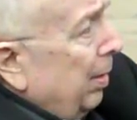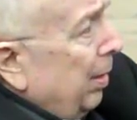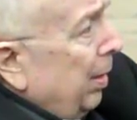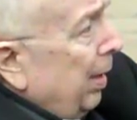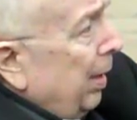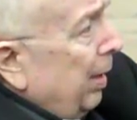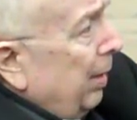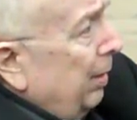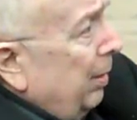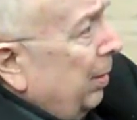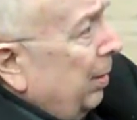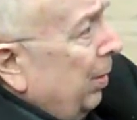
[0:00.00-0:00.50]

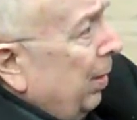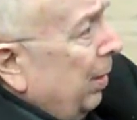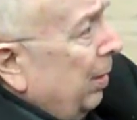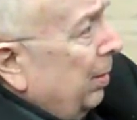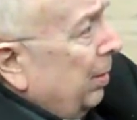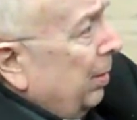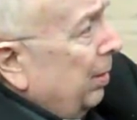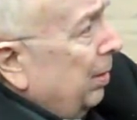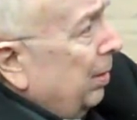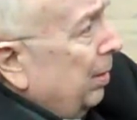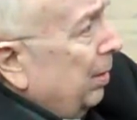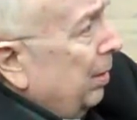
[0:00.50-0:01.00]

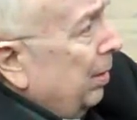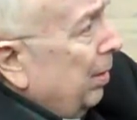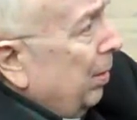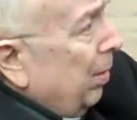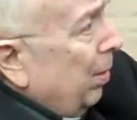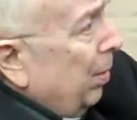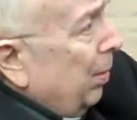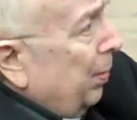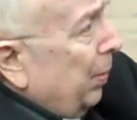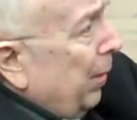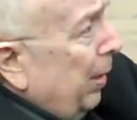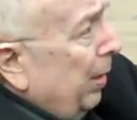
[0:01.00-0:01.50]
entrance
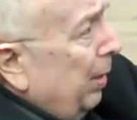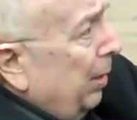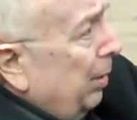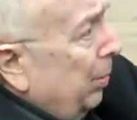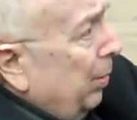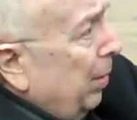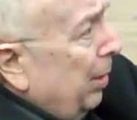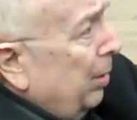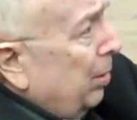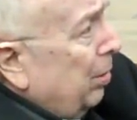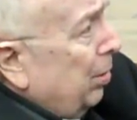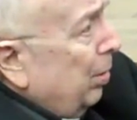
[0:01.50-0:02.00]
or
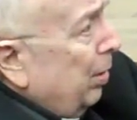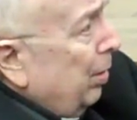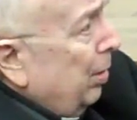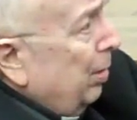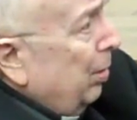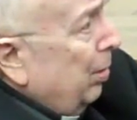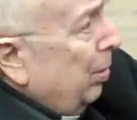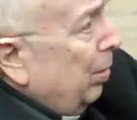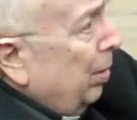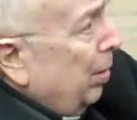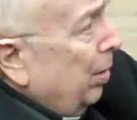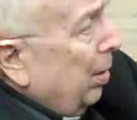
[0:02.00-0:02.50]
penetration
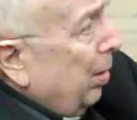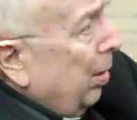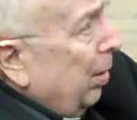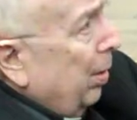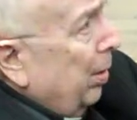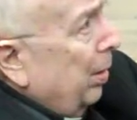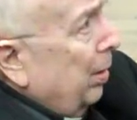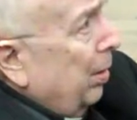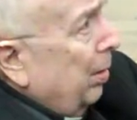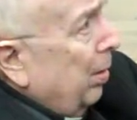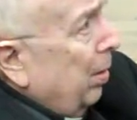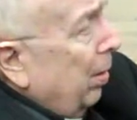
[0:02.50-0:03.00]
into the
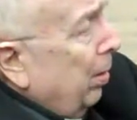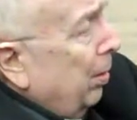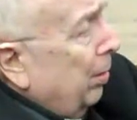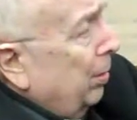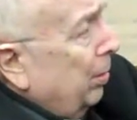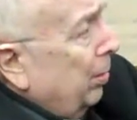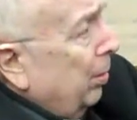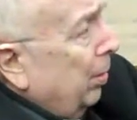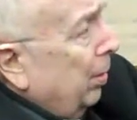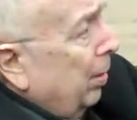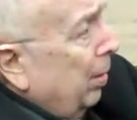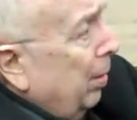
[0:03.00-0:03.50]
current
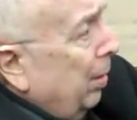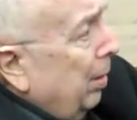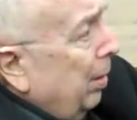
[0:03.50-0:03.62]
culture.